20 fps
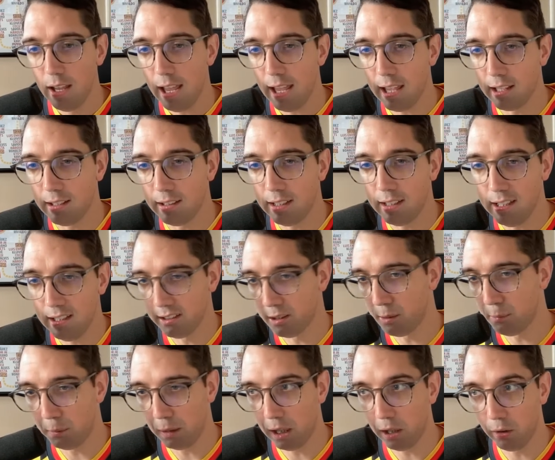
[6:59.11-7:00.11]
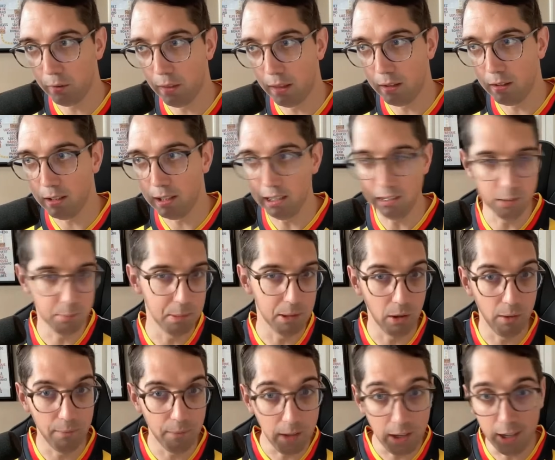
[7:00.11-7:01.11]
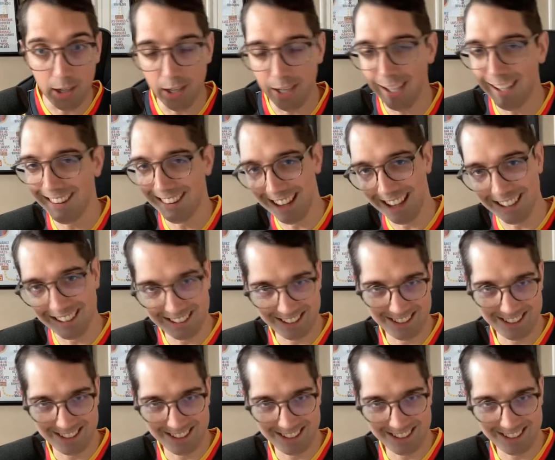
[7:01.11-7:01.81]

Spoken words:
And he's a player that is a bit online, that